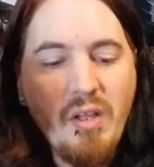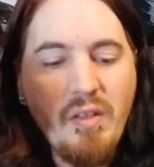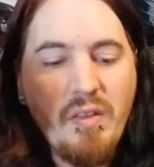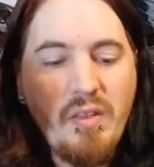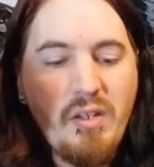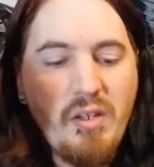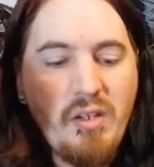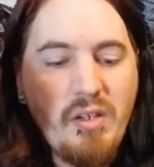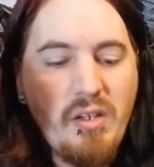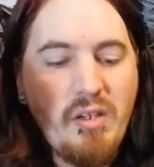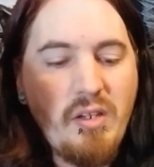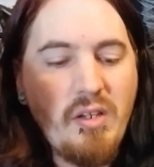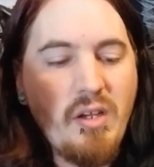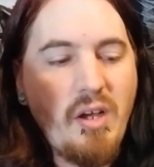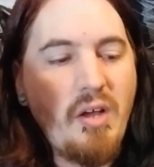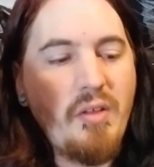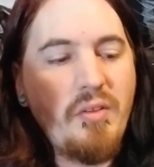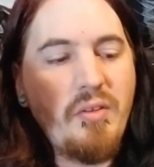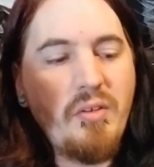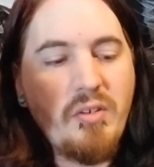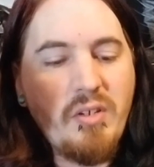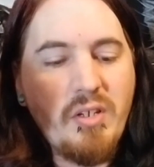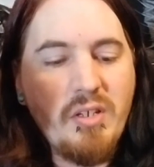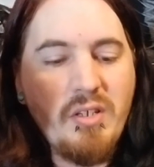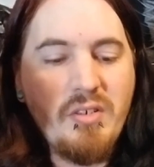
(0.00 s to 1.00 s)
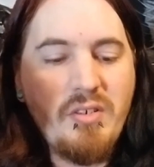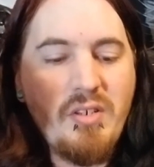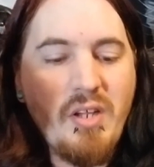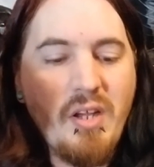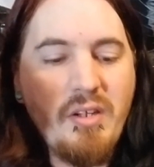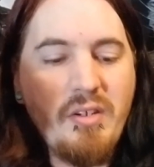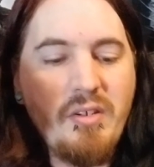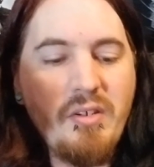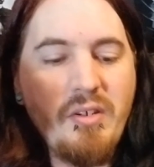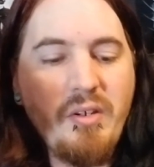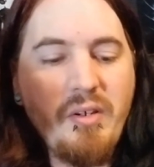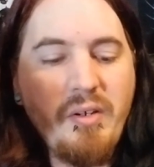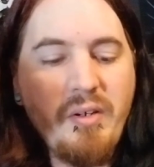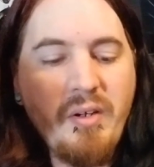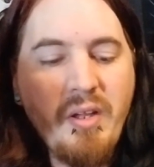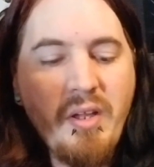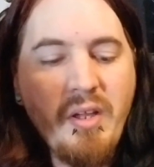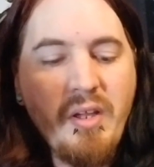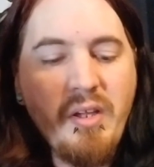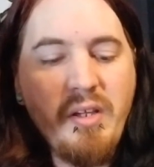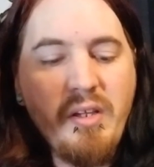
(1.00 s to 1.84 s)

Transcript: the other contender